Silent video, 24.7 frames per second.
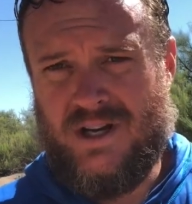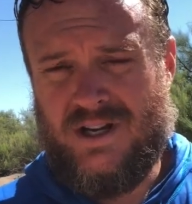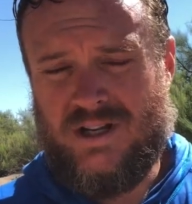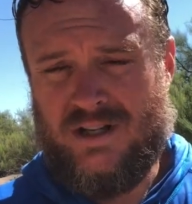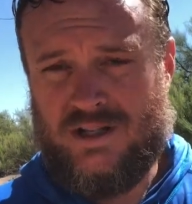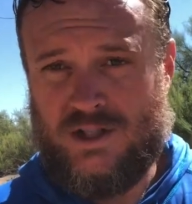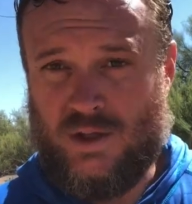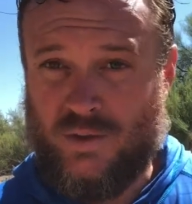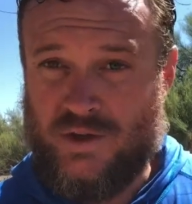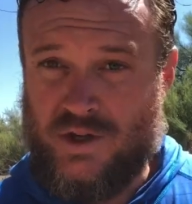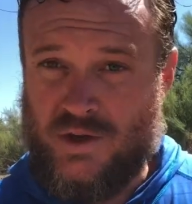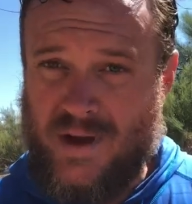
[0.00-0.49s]

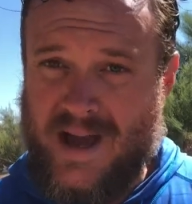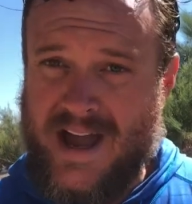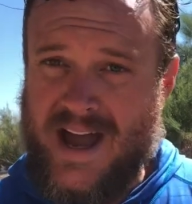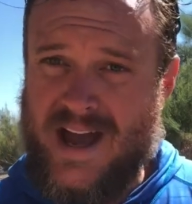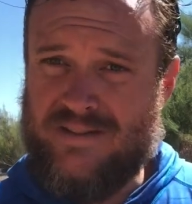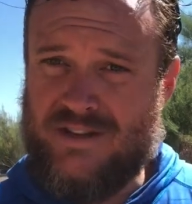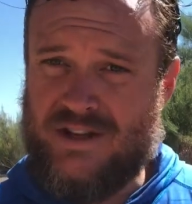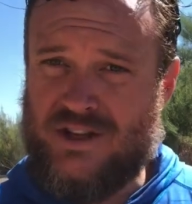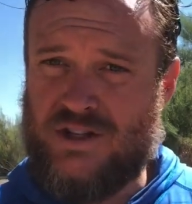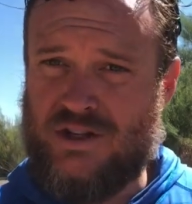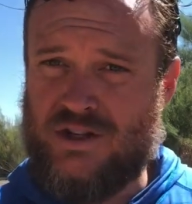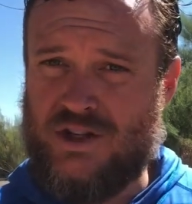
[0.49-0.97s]
So when you
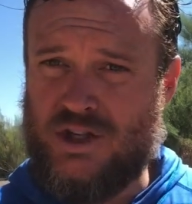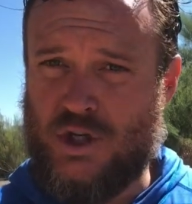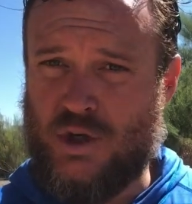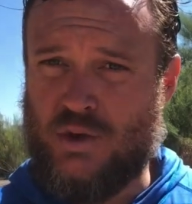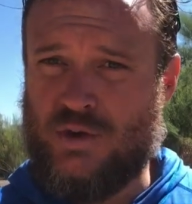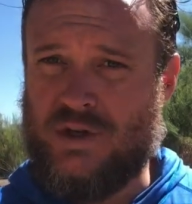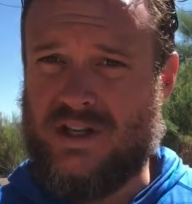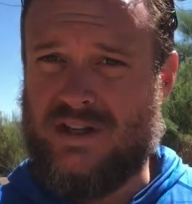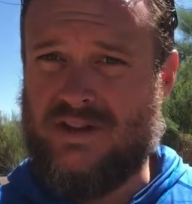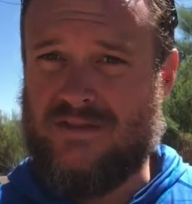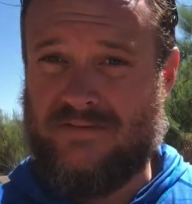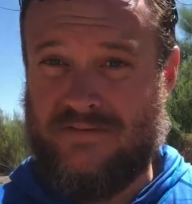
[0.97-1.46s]
have a
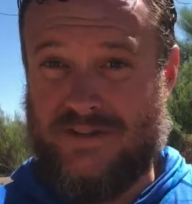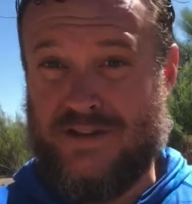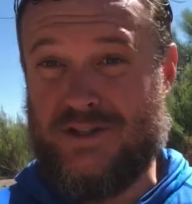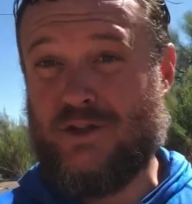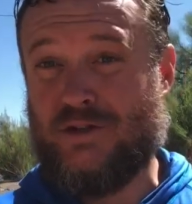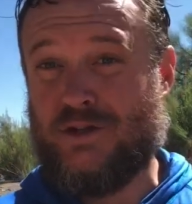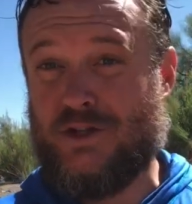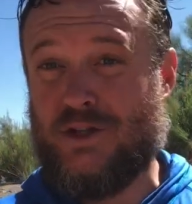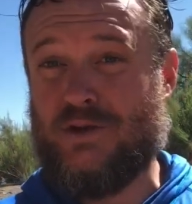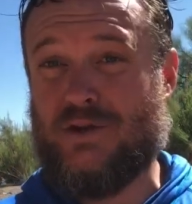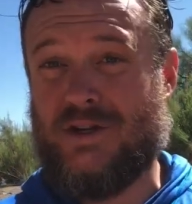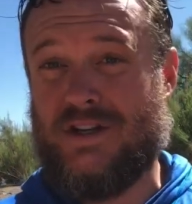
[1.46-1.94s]
union, the
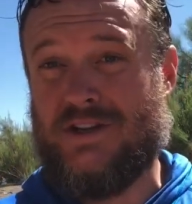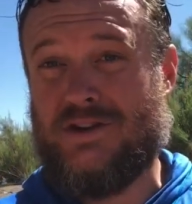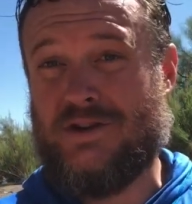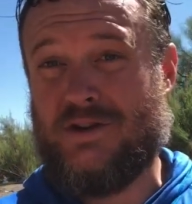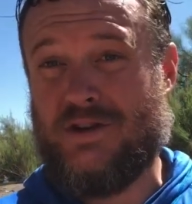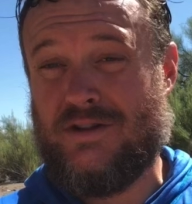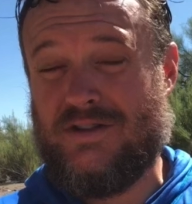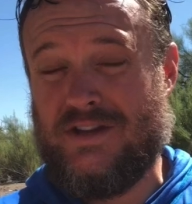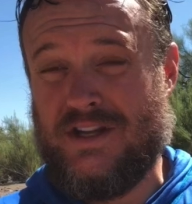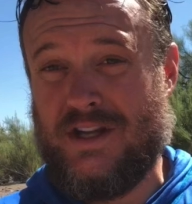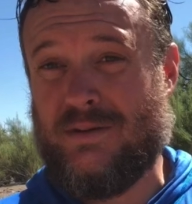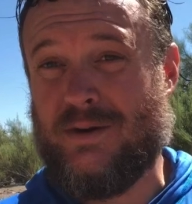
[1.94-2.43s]
physical union, you
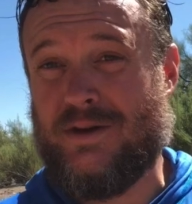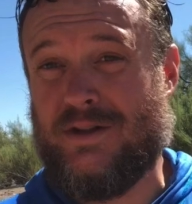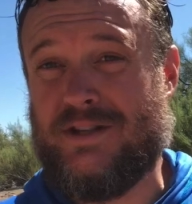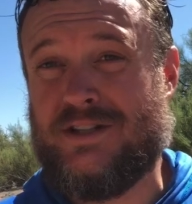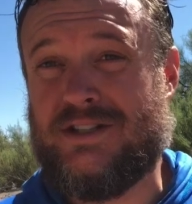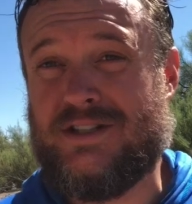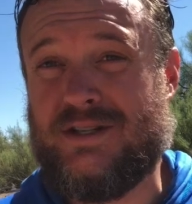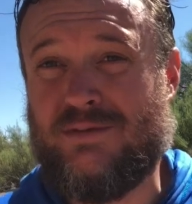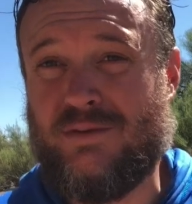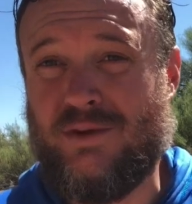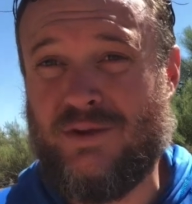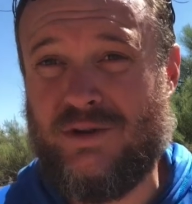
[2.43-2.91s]
can think about the
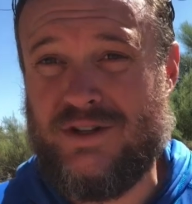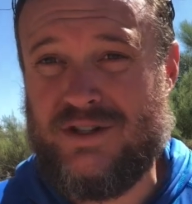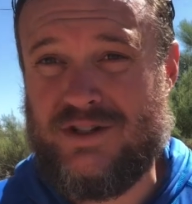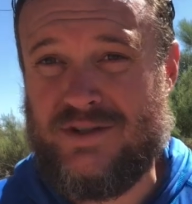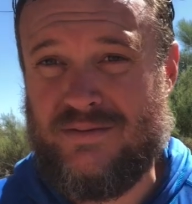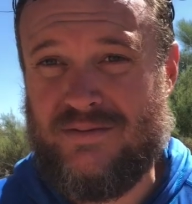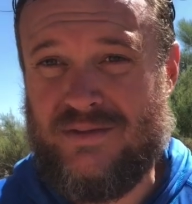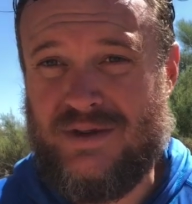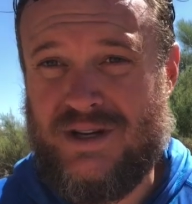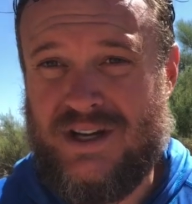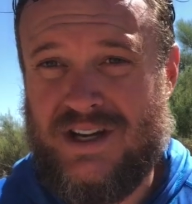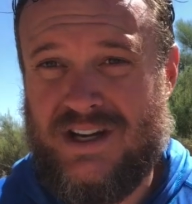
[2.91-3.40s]

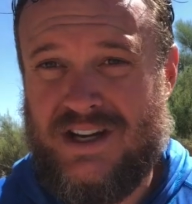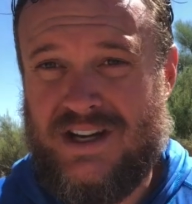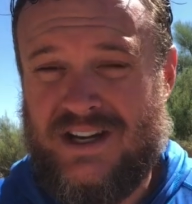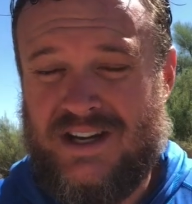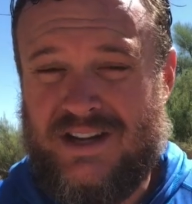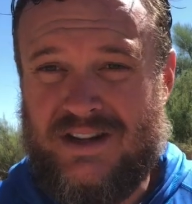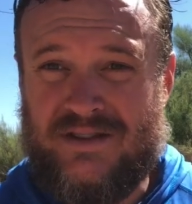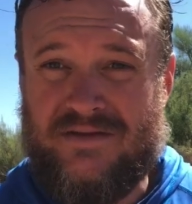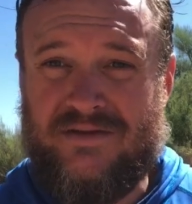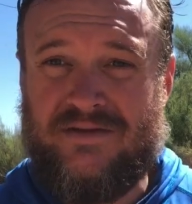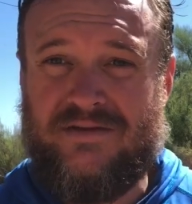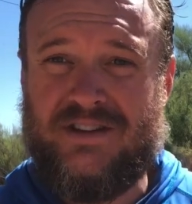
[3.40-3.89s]
symbolism,
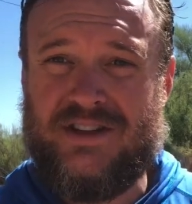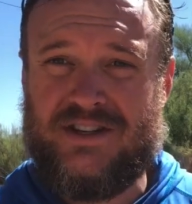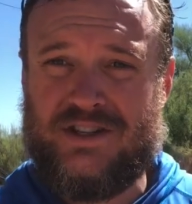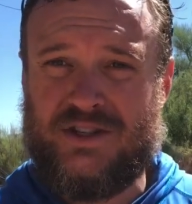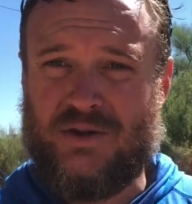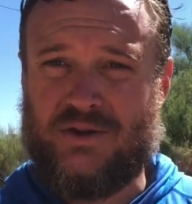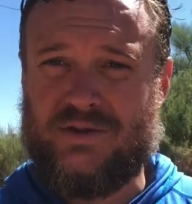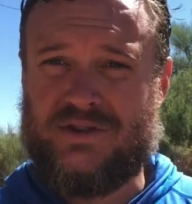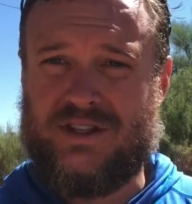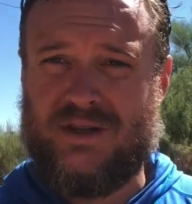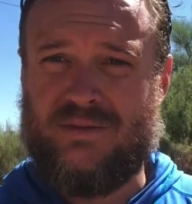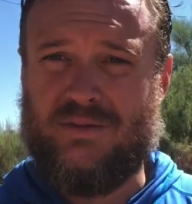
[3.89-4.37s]
the
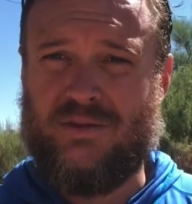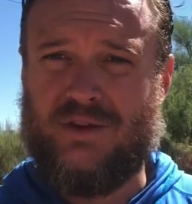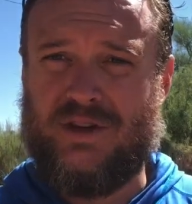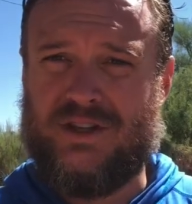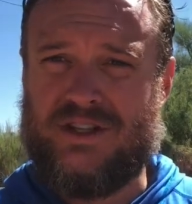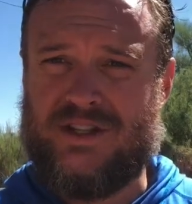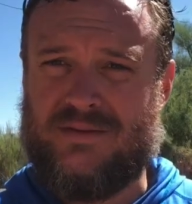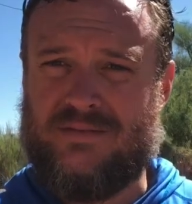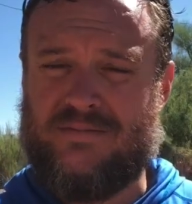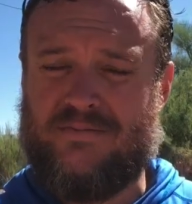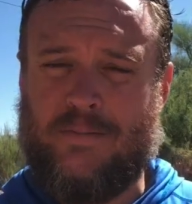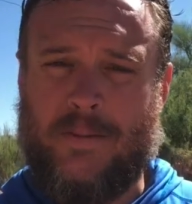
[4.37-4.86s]
physical
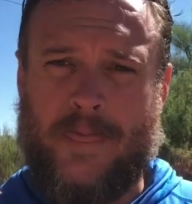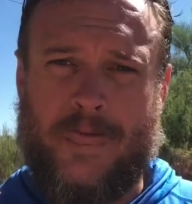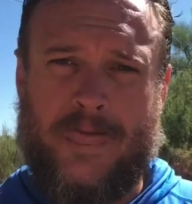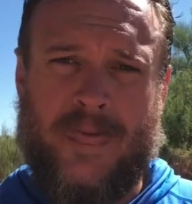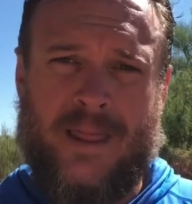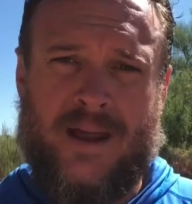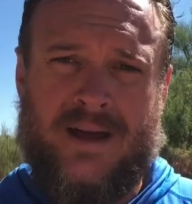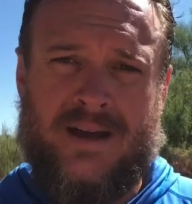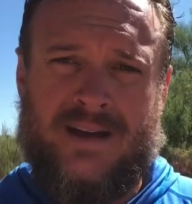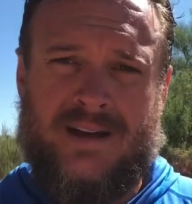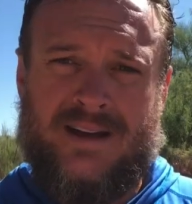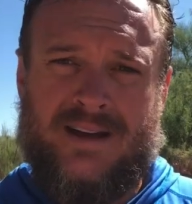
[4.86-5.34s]
symbolism,
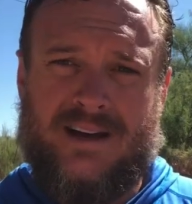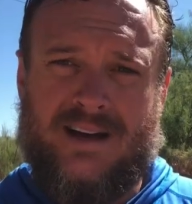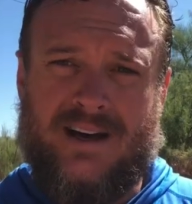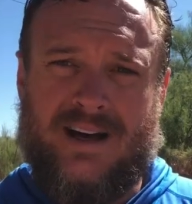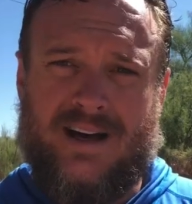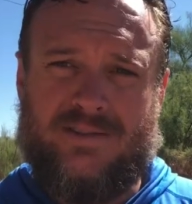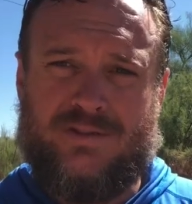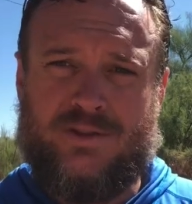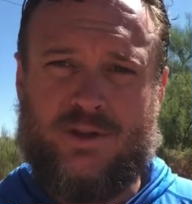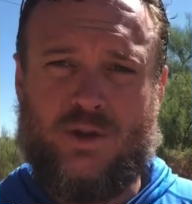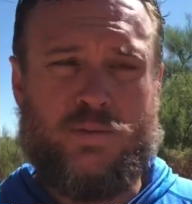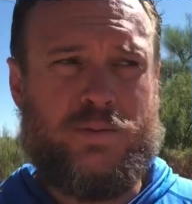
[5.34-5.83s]

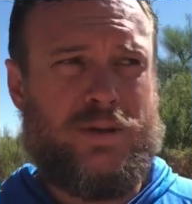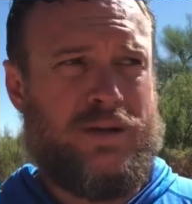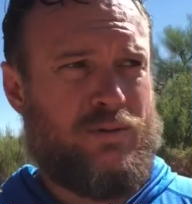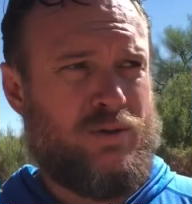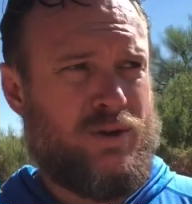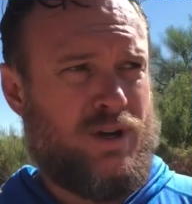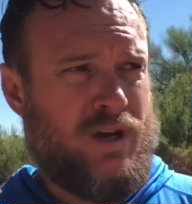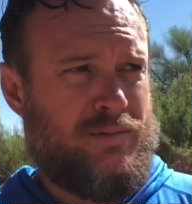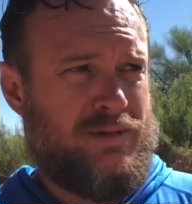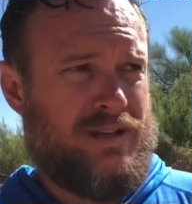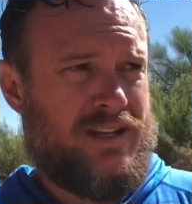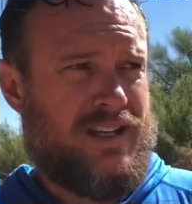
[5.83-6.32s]
two people
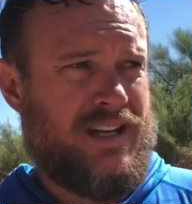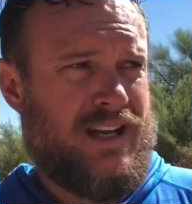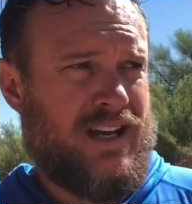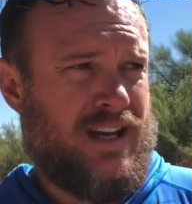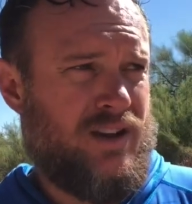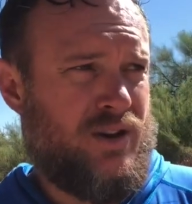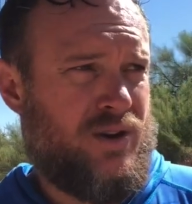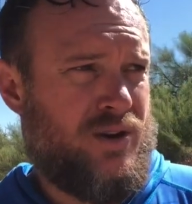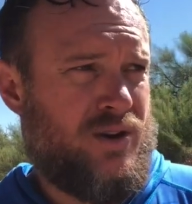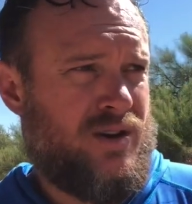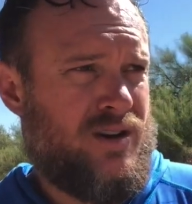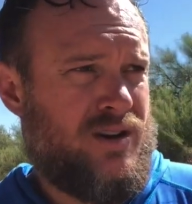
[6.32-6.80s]
coming
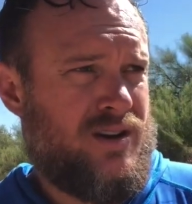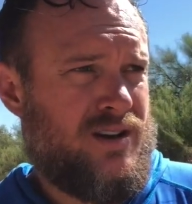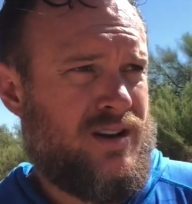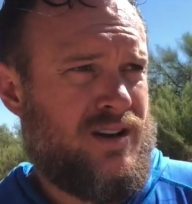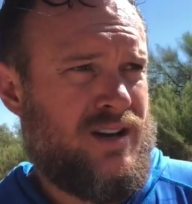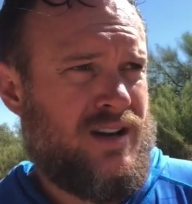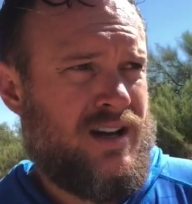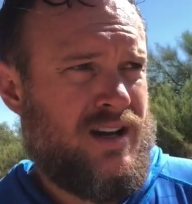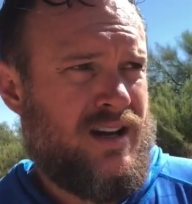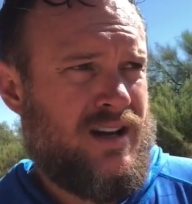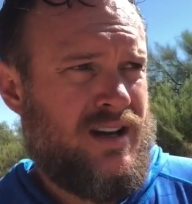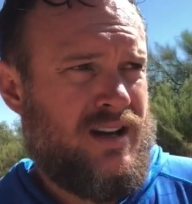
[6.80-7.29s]
together,
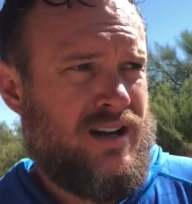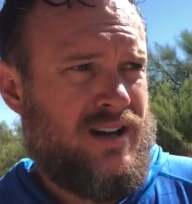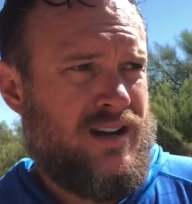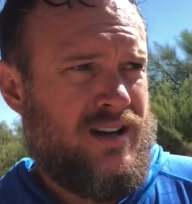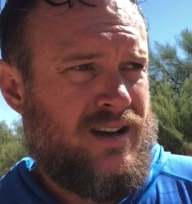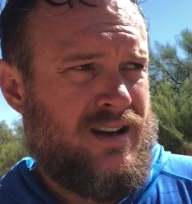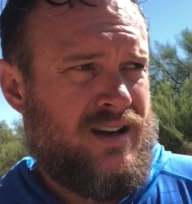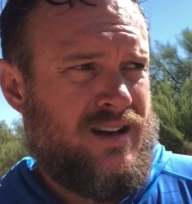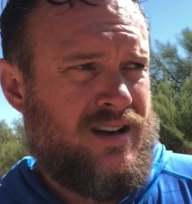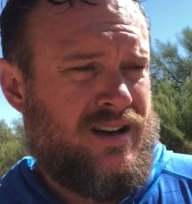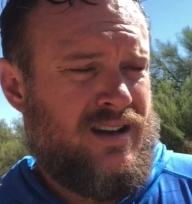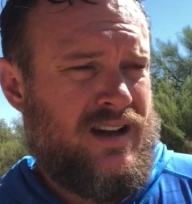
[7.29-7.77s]

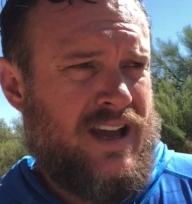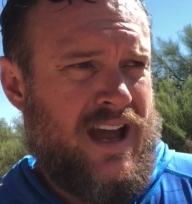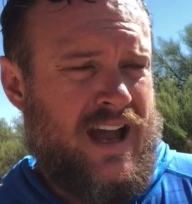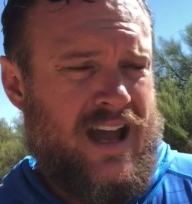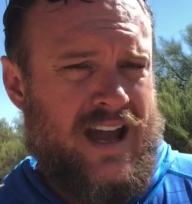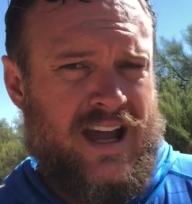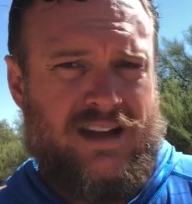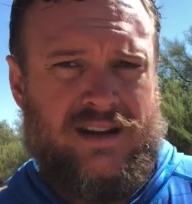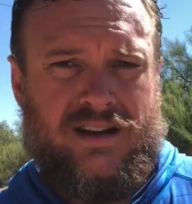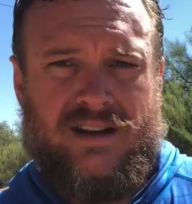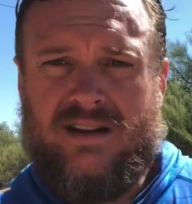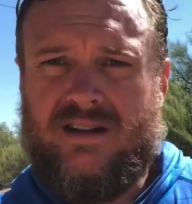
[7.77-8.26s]

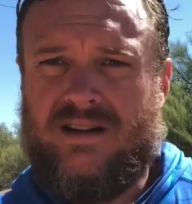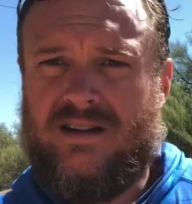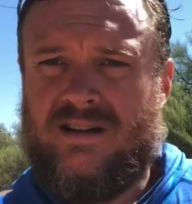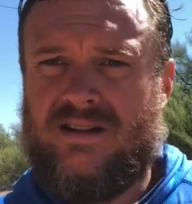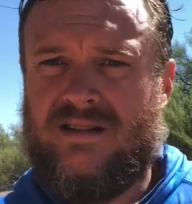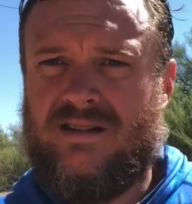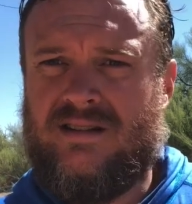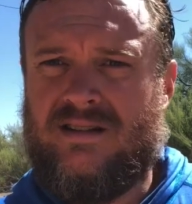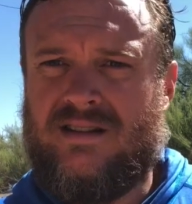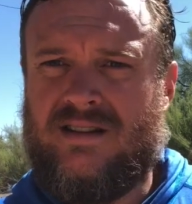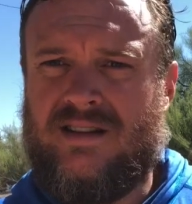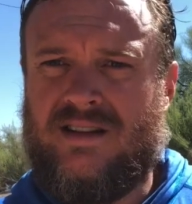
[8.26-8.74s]
and
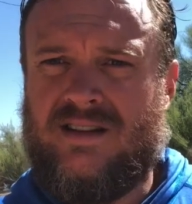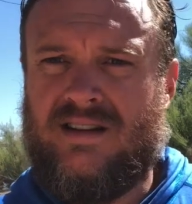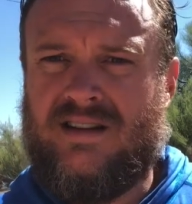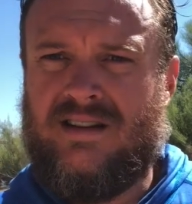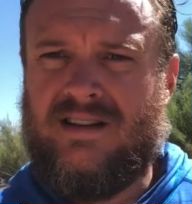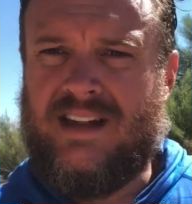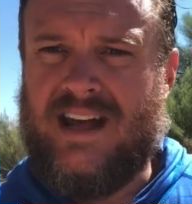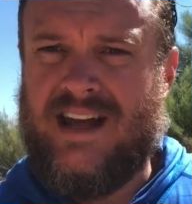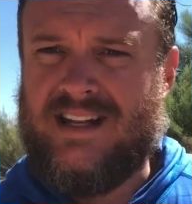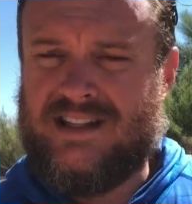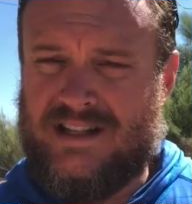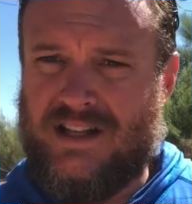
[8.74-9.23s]

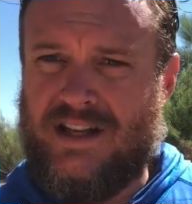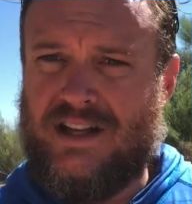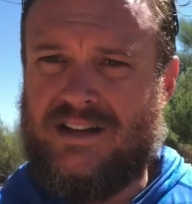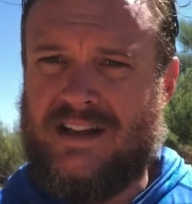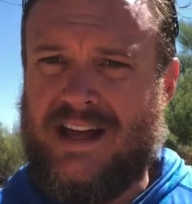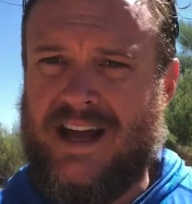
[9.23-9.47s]
that's the